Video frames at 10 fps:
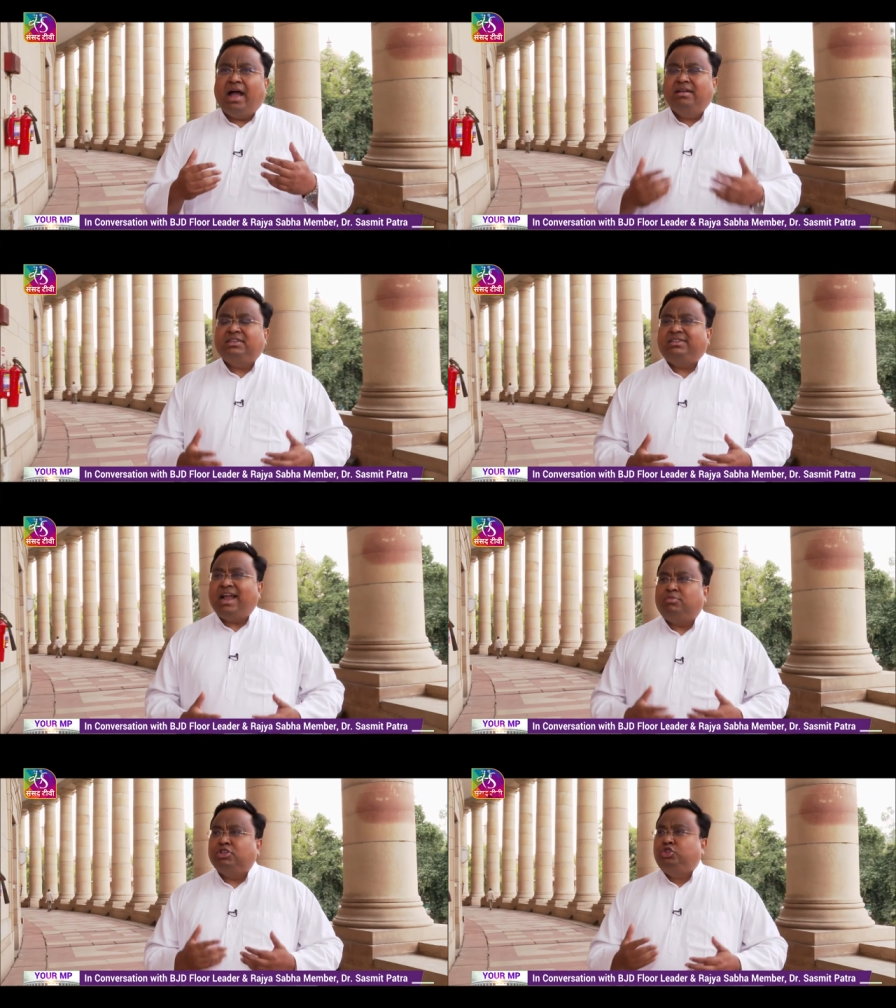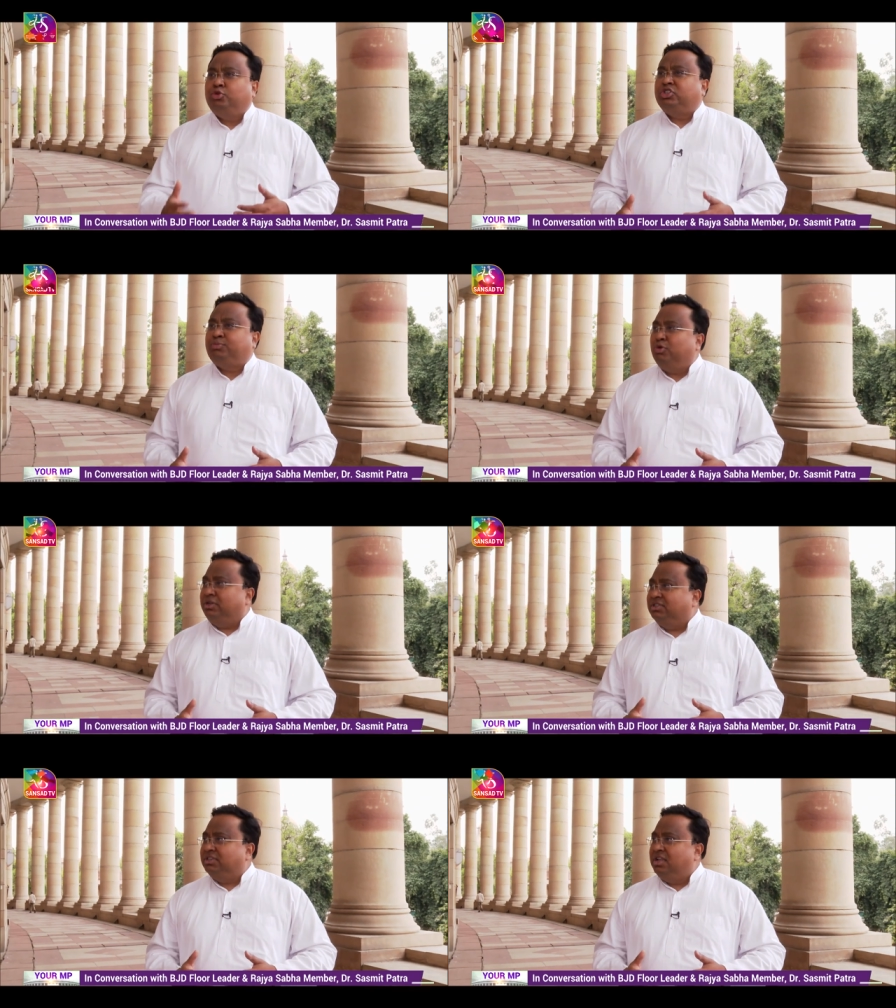understand what's
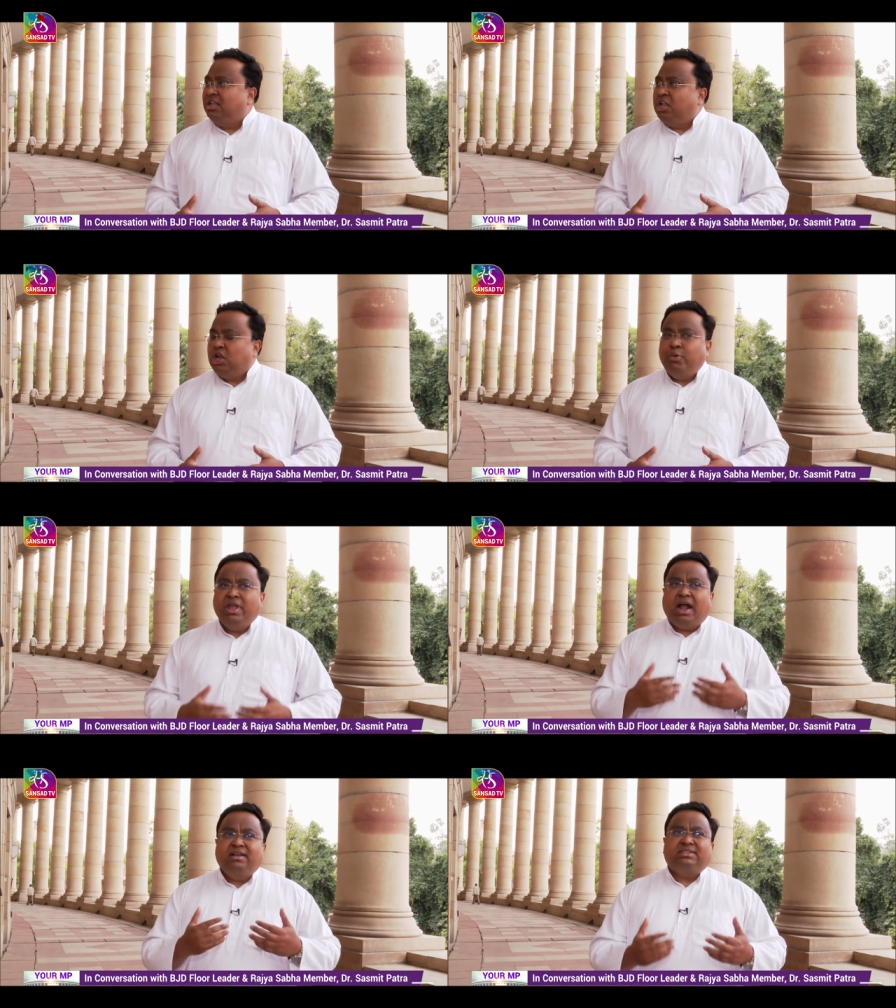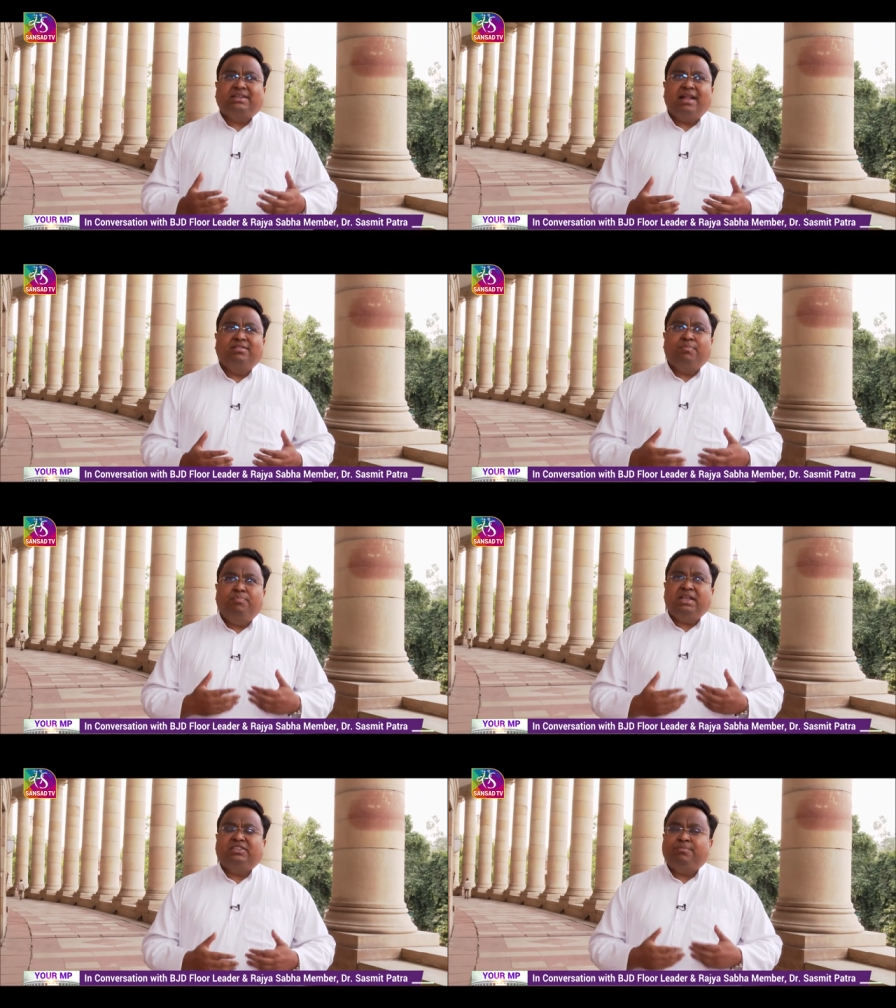jurisprudence? Do we understand the
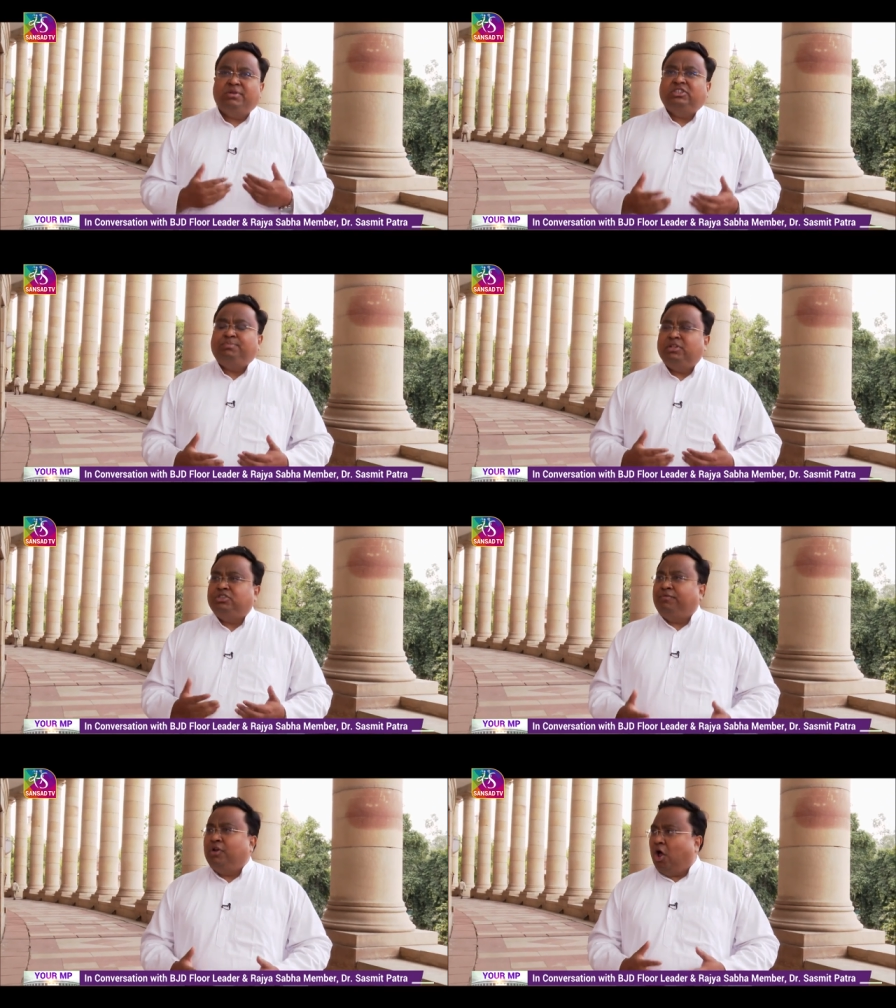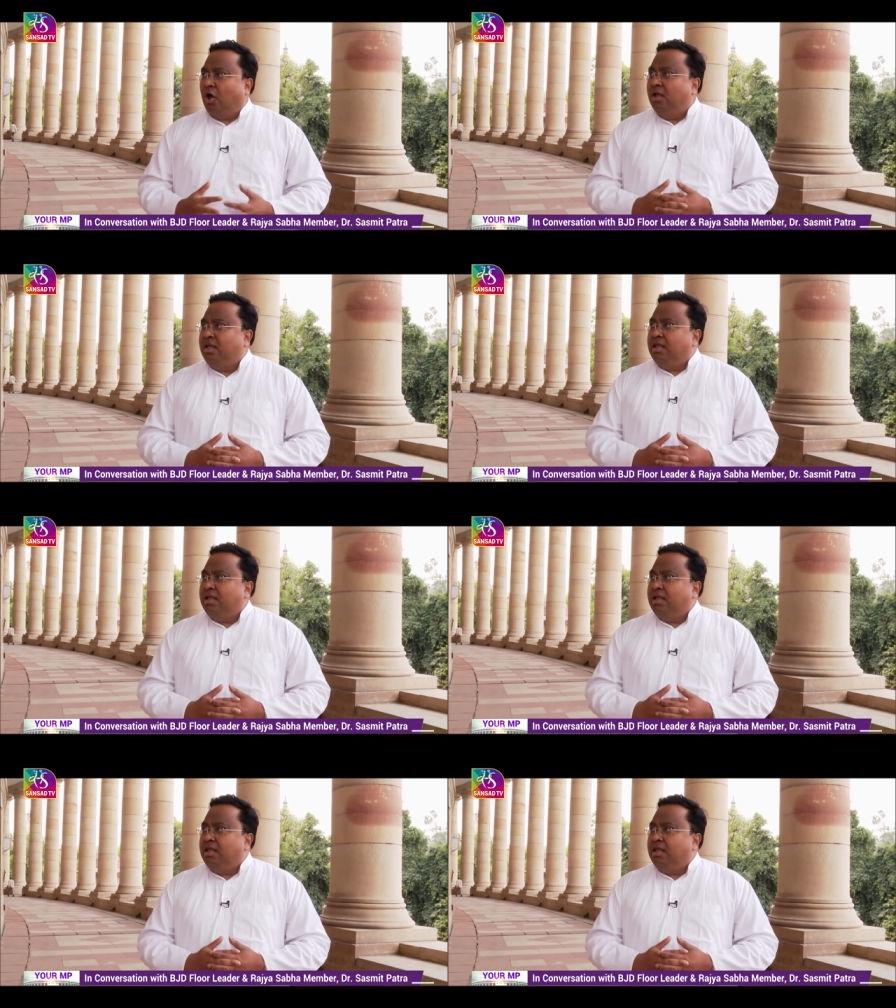basic principles of law?